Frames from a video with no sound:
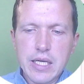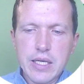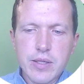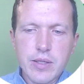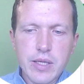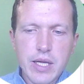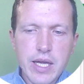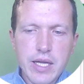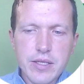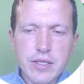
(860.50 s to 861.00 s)

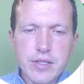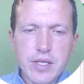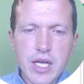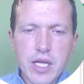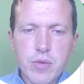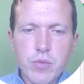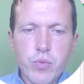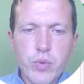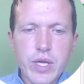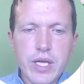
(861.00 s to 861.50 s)

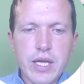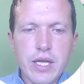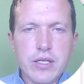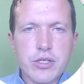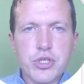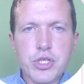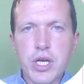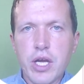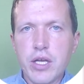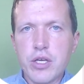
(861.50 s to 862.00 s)
Anytime we can
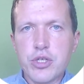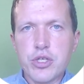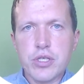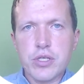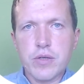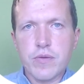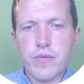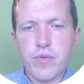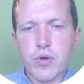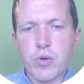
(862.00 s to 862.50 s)

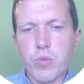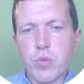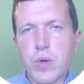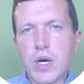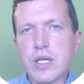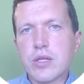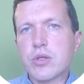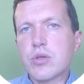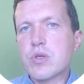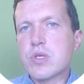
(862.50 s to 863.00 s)
change from
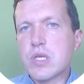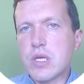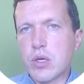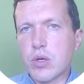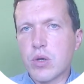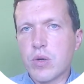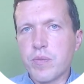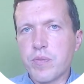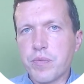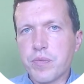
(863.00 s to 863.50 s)
1 to
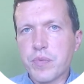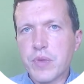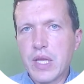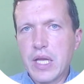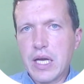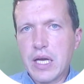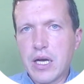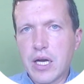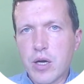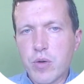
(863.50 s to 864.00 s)
0
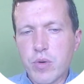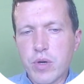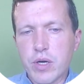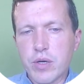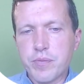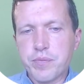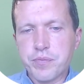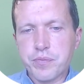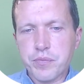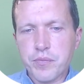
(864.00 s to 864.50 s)

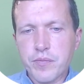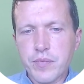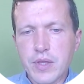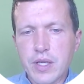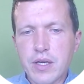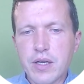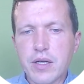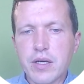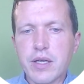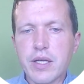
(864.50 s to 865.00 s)
our
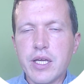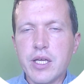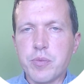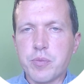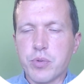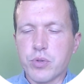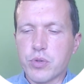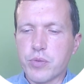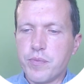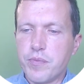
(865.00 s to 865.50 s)

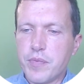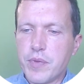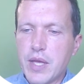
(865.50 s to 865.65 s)
input.